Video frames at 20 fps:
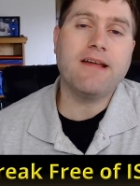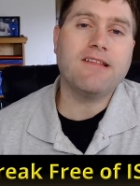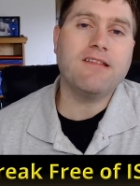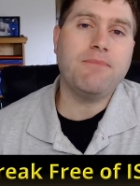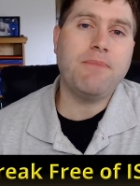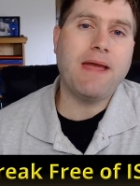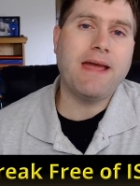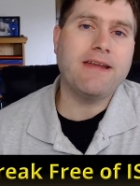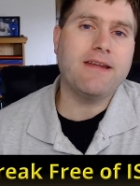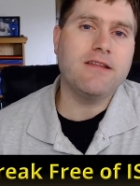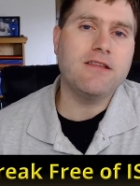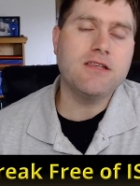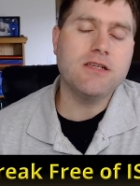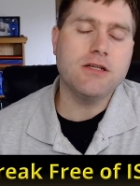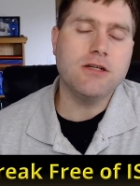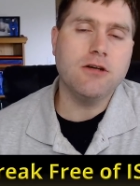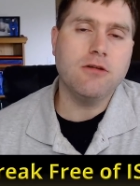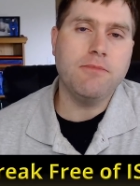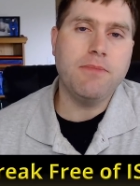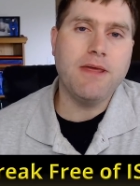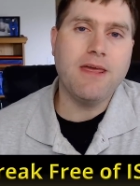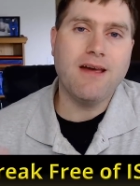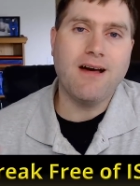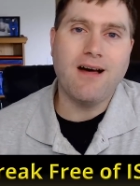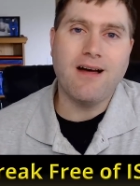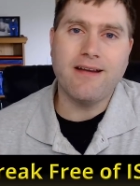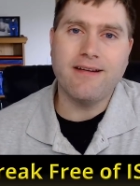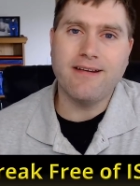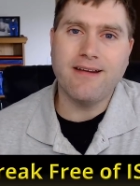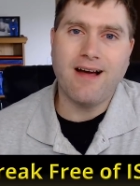be expanded to
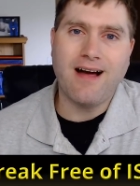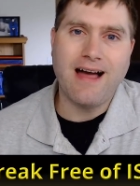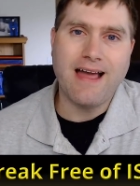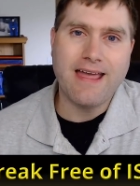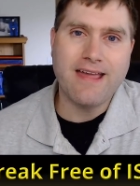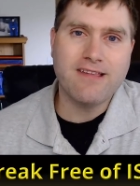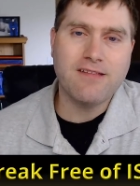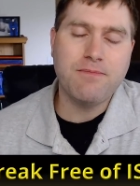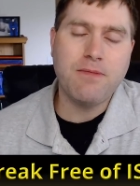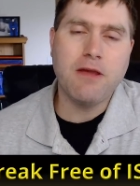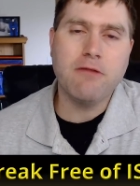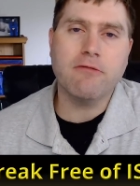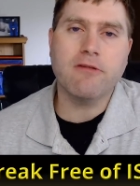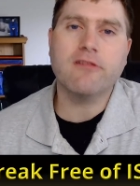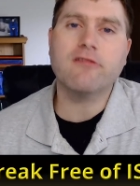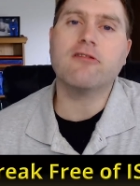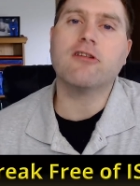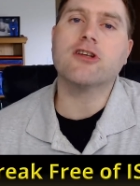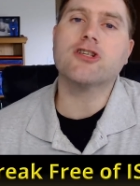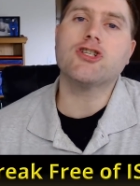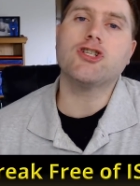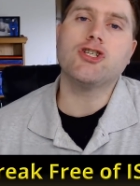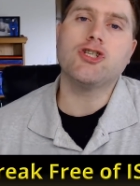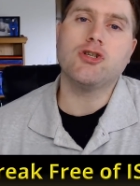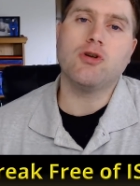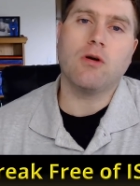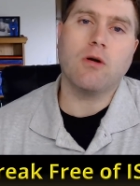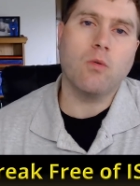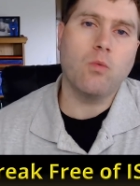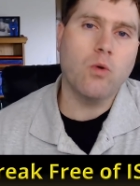beyond ISP restrictions,
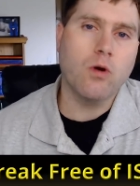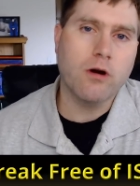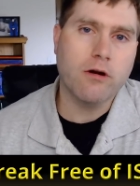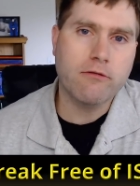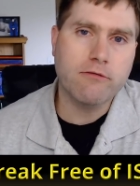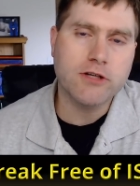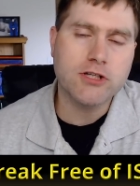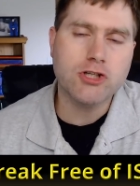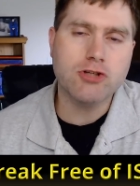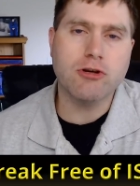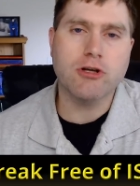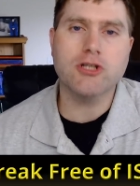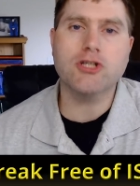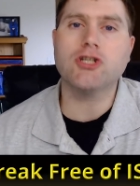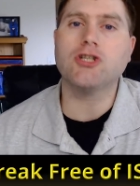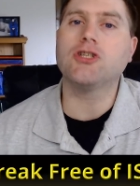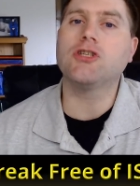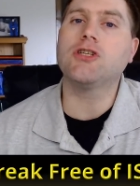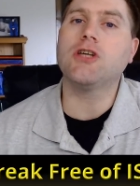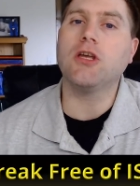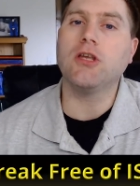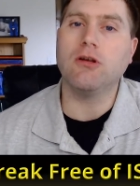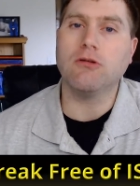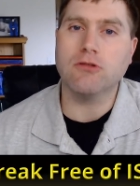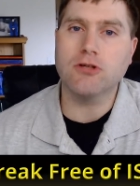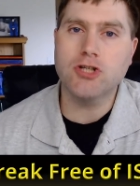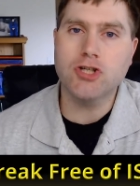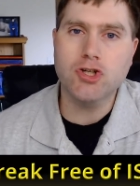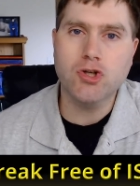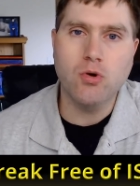your work restrictions, your
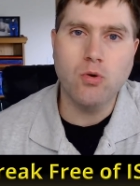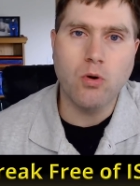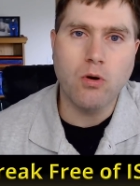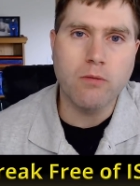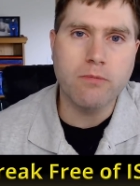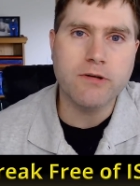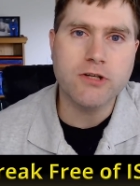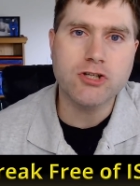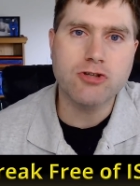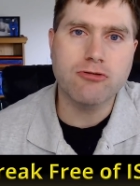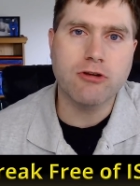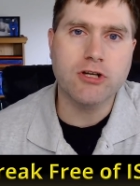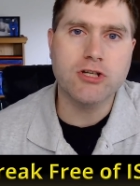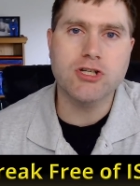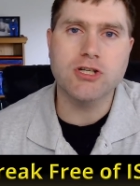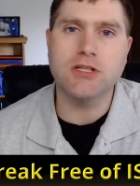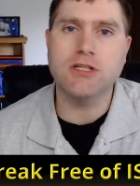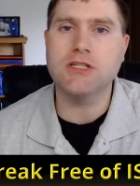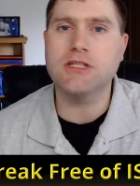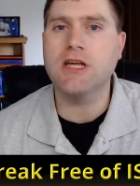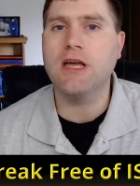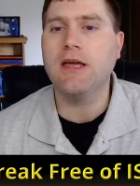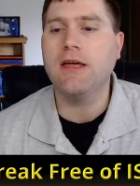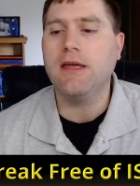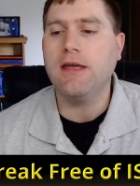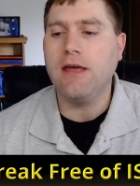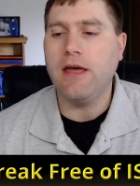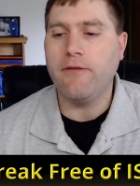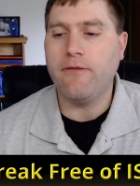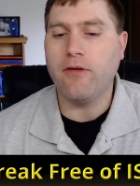school restrictions,
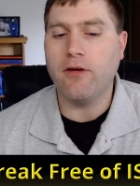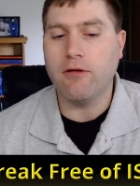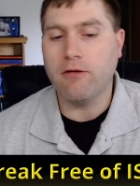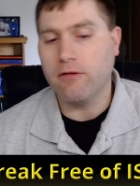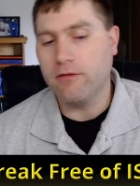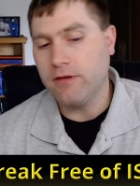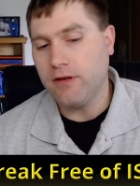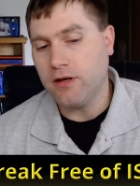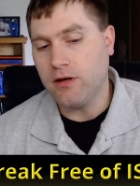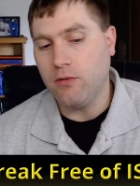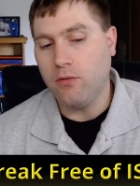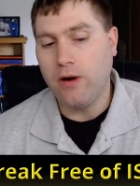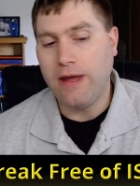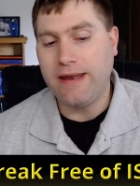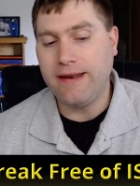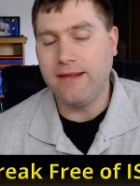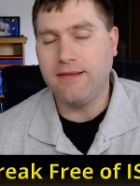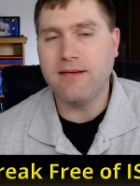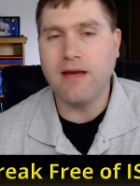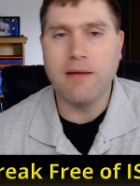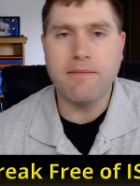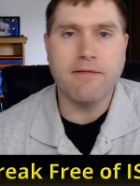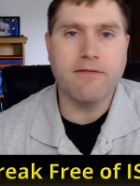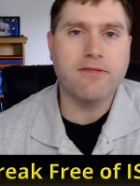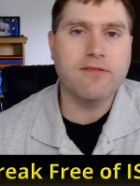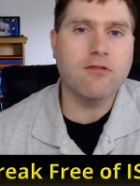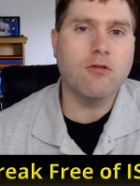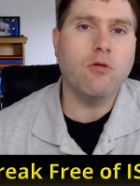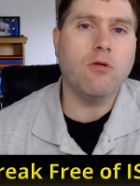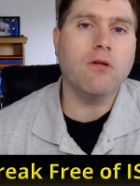if you're, you know, any type of
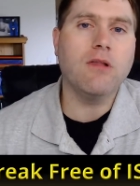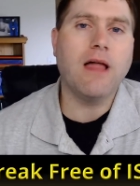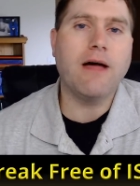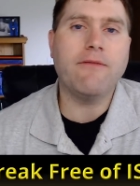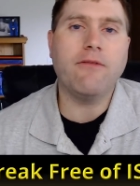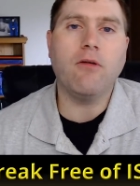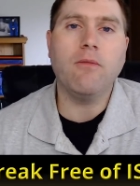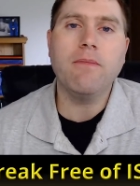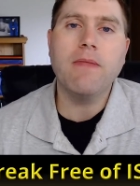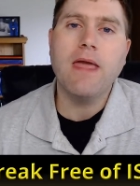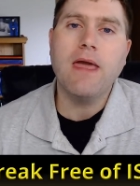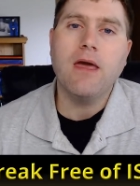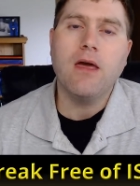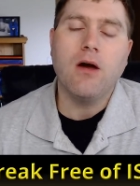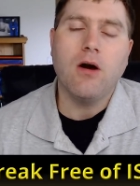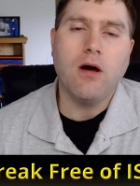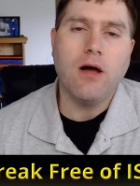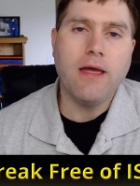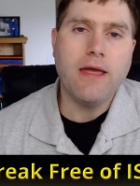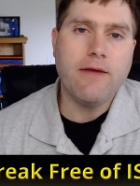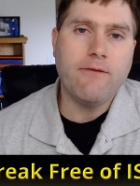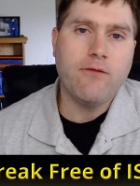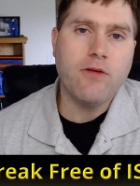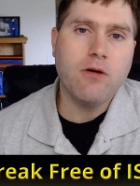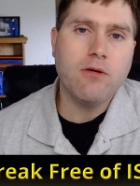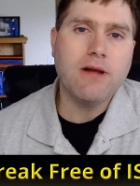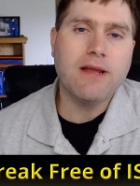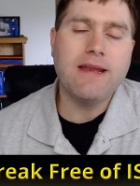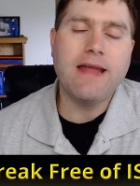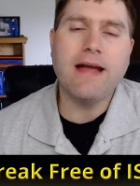school level. if you
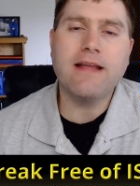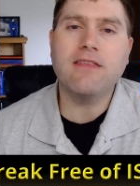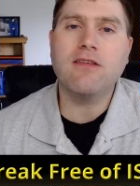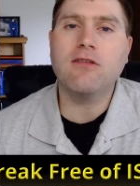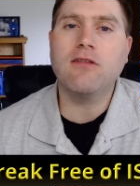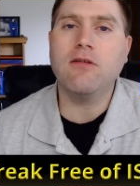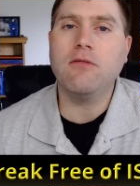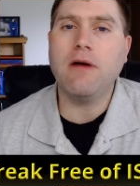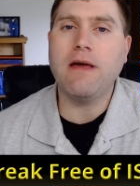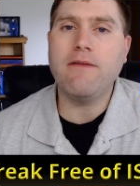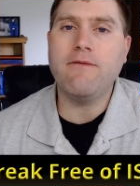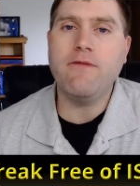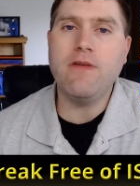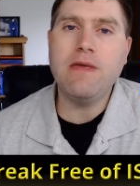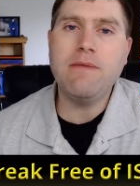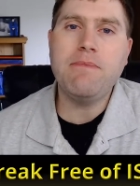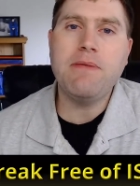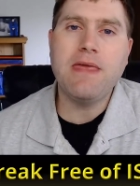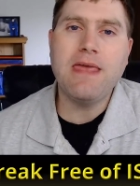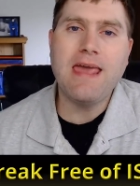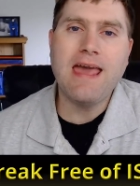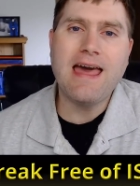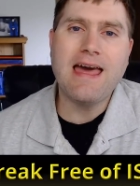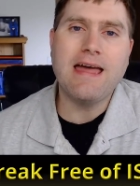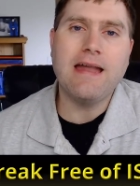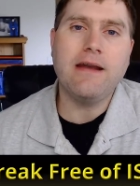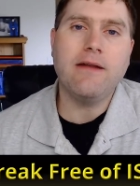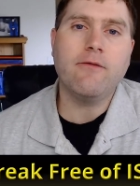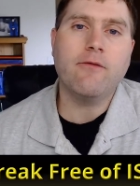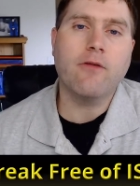connect to a
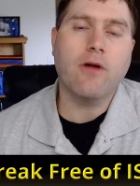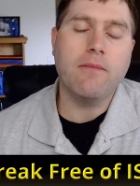VPN